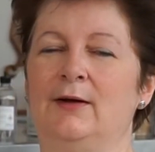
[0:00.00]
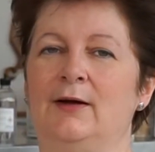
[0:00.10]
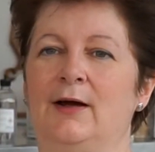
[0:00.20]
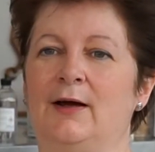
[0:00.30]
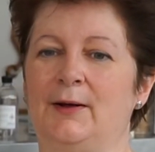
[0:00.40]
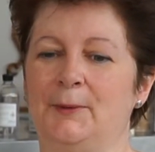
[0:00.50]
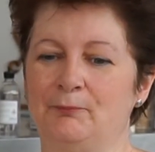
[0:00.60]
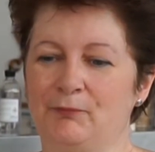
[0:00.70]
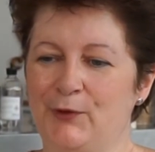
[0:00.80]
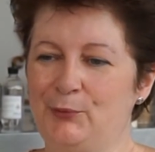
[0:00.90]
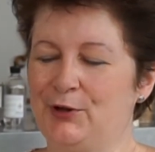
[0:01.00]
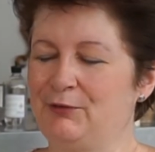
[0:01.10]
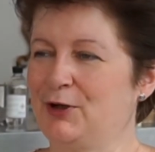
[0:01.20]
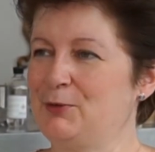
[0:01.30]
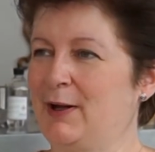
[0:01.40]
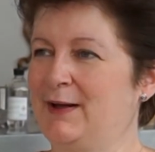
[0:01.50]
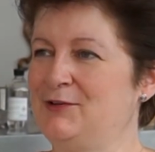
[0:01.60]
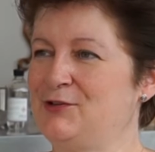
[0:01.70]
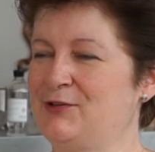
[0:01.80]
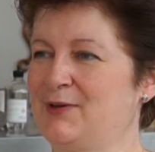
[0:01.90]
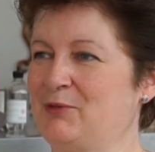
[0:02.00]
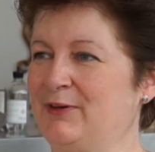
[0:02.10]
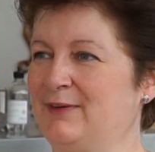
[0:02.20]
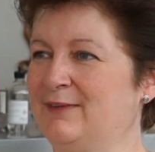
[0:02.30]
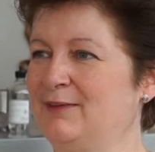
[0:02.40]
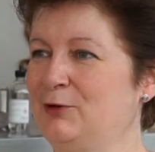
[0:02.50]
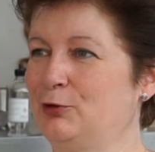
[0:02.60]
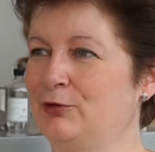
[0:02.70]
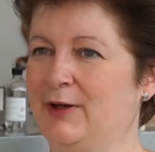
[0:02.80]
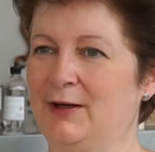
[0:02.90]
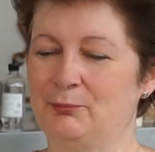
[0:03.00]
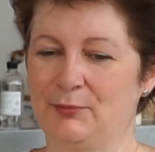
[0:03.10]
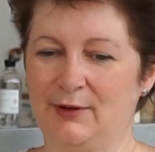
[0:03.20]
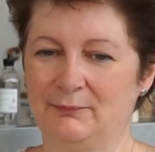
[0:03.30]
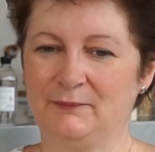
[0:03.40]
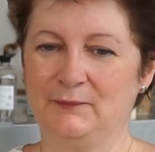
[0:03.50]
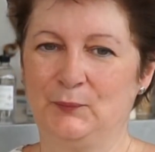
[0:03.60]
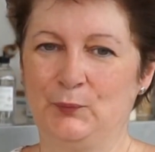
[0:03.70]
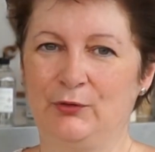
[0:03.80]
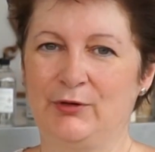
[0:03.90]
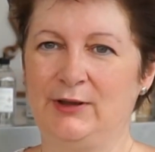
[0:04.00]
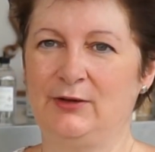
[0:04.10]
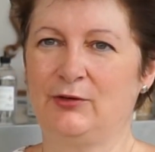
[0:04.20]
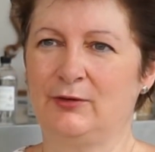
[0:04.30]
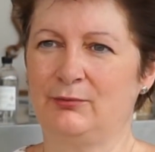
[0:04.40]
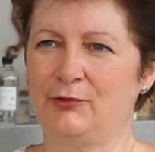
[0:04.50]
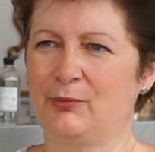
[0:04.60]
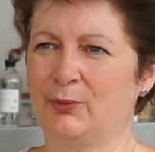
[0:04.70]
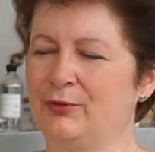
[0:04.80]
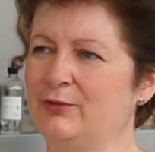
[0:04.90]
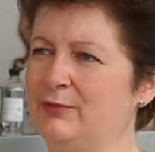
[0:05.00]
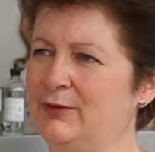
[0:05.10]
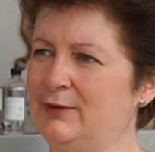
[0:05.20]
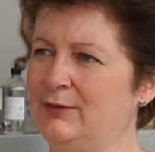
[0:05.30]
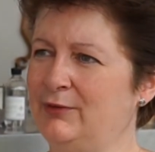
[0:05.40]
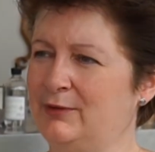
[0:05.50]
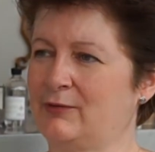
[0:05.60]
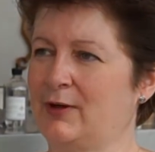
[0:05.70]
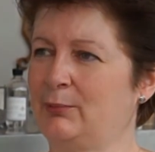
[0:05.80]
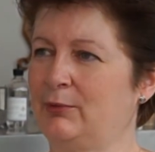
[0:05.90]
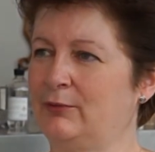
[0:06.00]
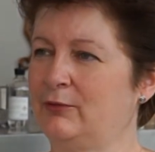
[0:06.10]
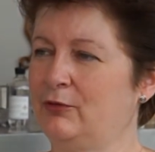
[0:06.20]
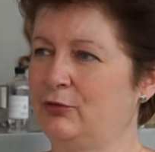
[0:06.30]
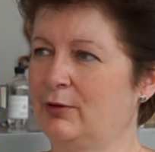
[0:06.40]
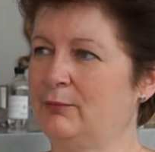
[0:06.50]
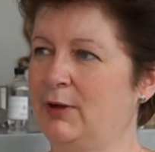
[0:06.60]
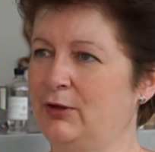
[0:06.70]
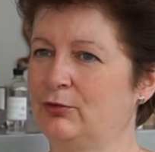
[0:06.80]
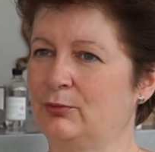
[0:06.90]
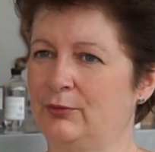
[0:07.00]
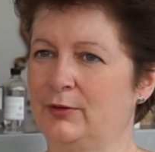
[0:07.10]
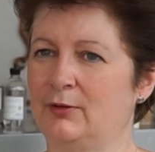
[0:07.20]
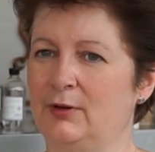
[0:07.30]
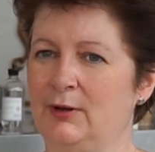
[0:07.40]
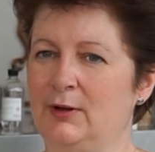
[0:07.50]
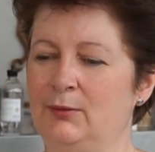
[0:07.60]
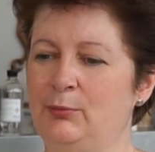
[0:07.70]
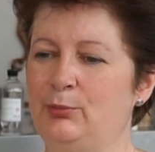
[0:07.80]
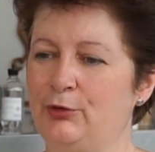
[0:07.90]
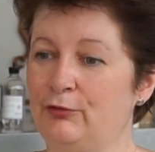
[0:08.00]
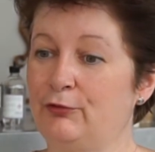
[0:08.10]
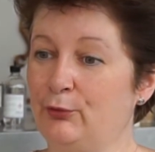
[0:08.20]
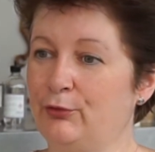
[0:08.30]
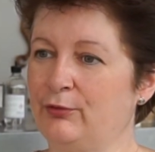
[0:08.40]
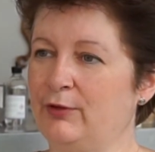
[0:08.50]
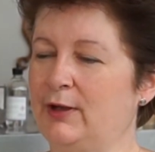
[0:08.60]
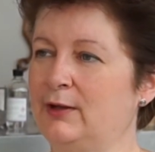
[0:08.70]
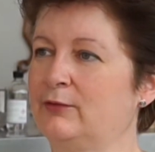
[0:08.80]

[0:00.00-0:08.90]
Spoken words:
that we don't go back into some other lockdown. But we're ready to respond if it does happen, to try and make sure that people don't fall through the net.